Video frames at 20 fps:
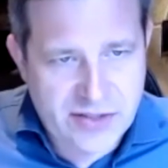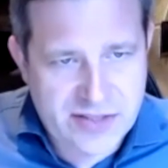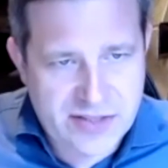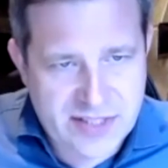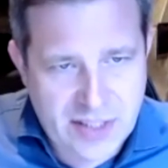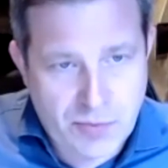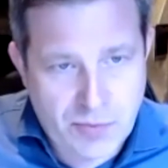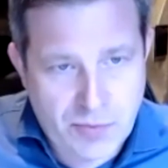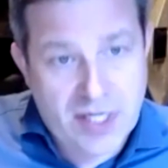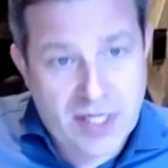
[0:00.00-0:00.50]
to
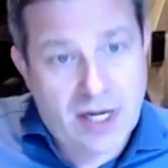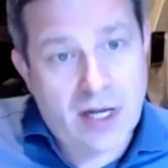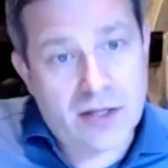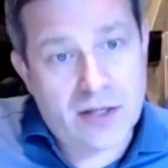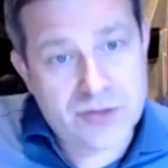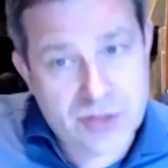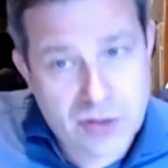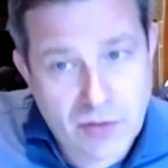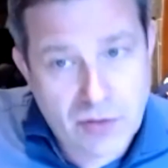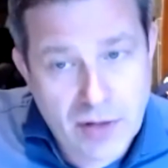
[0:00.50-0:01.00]
see what
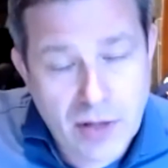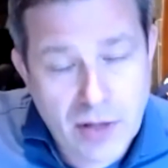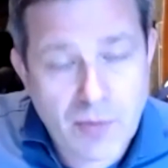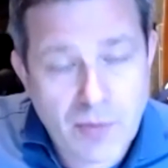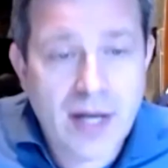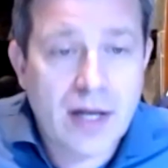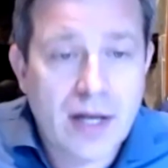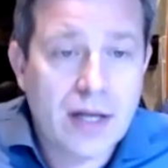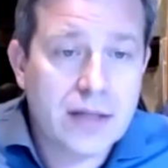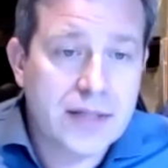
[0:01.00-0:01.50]
calls are going
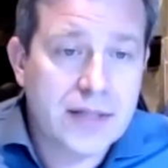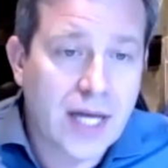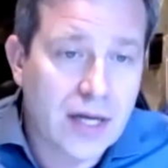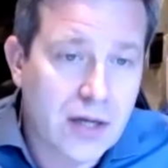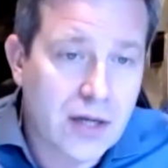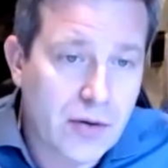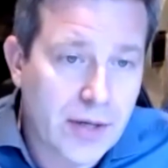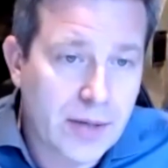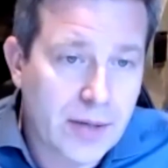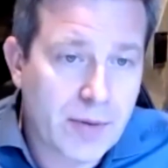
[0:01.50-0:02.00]
well, not
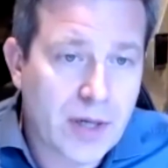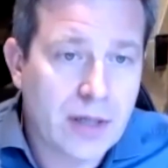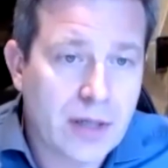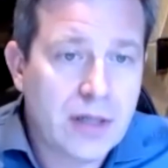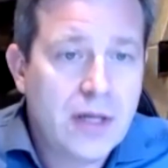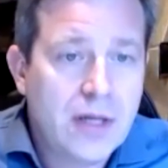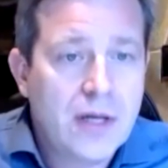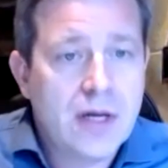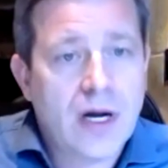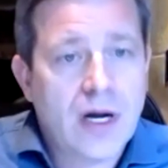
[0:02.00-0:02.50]
going
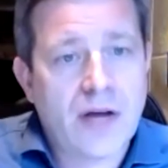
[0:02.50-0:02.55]
well.